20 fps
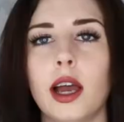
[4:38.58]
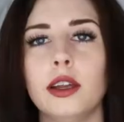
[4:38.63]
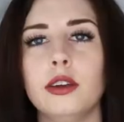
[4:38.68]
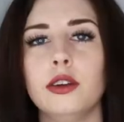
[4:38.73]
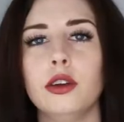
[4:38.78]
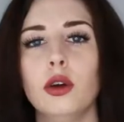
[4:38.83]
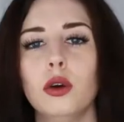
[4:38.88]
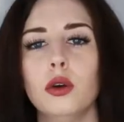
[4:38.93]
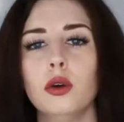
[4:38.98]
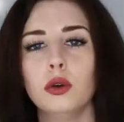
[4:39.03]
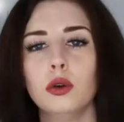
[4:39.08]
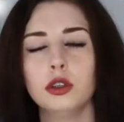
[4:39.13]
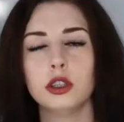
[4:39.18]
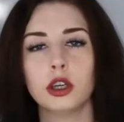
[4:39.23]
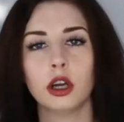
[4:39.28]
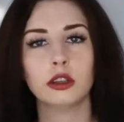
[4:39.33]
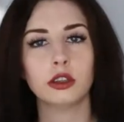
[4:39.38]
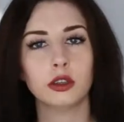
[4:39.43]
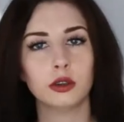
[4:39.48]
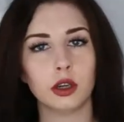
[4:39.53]
I know
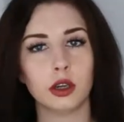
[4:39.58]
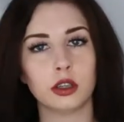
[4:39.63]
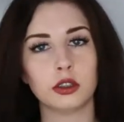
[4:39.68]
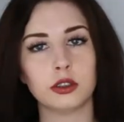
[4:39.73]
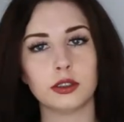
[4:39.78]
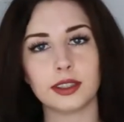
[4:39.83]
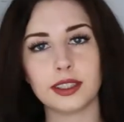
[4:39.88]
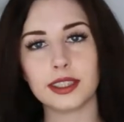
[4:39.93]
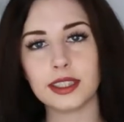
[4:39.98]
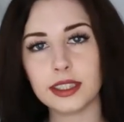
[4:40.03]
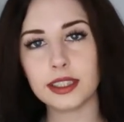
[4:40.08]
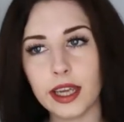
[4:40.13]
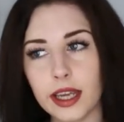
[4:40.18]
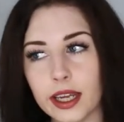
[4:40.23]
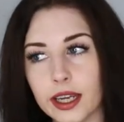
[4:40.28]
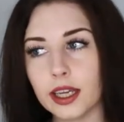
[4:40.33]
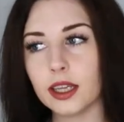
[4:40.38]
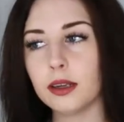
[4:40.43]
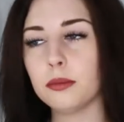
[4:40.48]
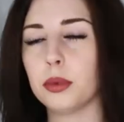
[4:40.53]
y'all don't
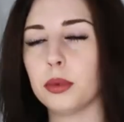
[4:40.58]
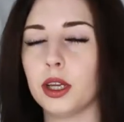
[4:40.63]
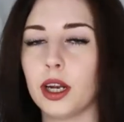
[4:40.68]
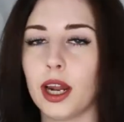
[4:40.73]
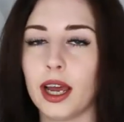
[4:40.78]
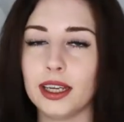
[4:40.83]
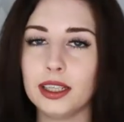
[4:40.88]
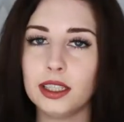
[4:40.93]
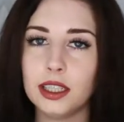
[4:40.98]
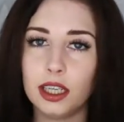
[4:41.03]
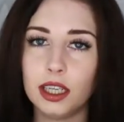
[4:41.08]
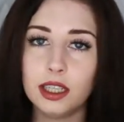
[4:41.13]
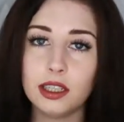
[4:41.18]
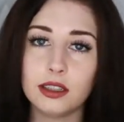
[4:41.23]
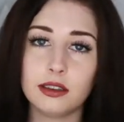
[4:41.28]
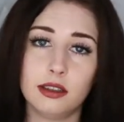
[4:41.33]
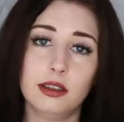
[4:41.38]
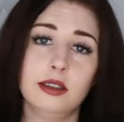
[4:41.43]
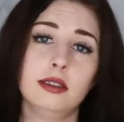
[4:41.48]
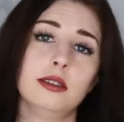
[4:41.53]
understand, but I
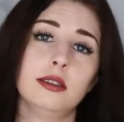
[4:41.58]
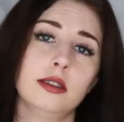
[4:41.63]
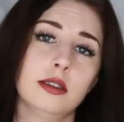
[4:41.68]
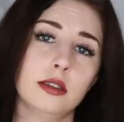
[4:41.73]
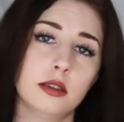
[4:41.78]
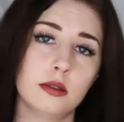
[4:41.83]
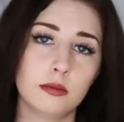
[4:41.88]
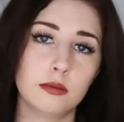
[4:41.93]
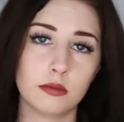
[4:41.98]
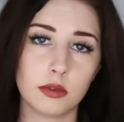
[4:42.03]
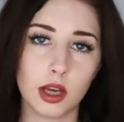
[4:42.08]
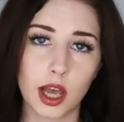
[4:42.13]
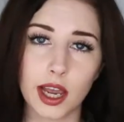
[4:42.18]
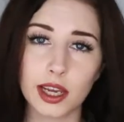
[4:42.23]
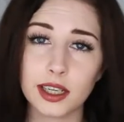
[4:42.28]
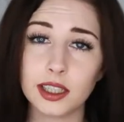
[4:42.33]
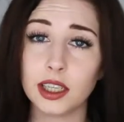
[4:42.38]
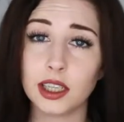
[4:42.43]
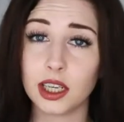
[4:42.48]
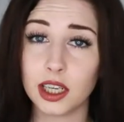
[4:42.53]
needed this.
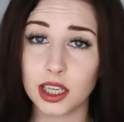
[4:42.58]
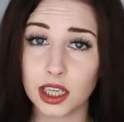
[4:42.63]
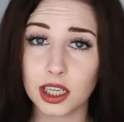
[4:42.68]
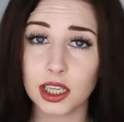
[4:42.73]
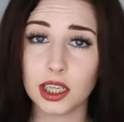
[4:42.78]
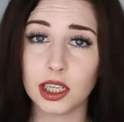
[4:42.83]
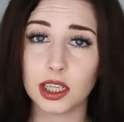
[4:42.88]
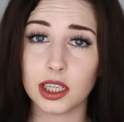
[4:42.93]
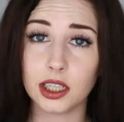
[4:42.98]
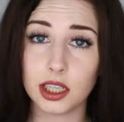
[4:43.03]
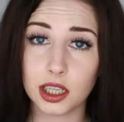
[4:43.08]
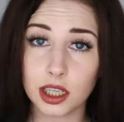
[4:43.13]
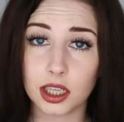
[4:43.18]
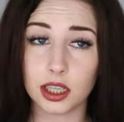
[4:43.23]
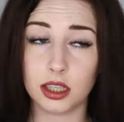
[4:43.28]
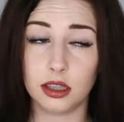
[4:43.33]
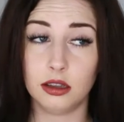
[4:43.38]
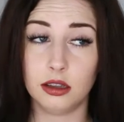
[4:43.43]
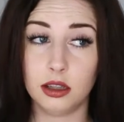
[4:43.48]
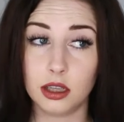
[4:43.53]
I
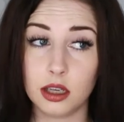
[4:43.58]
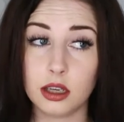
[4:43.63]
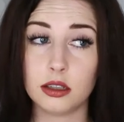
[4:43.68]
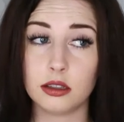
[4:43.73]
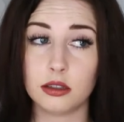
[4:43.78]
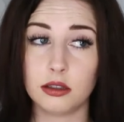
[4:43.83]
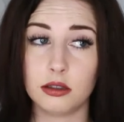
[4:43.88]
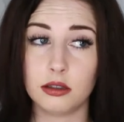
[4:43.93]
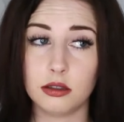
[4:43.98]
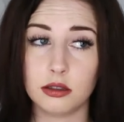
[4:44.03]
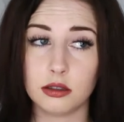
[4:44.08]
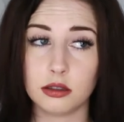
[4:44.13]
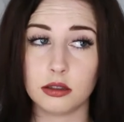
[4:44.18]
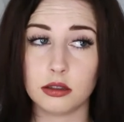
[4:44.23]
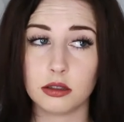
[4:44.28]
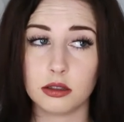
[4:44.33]
needed this.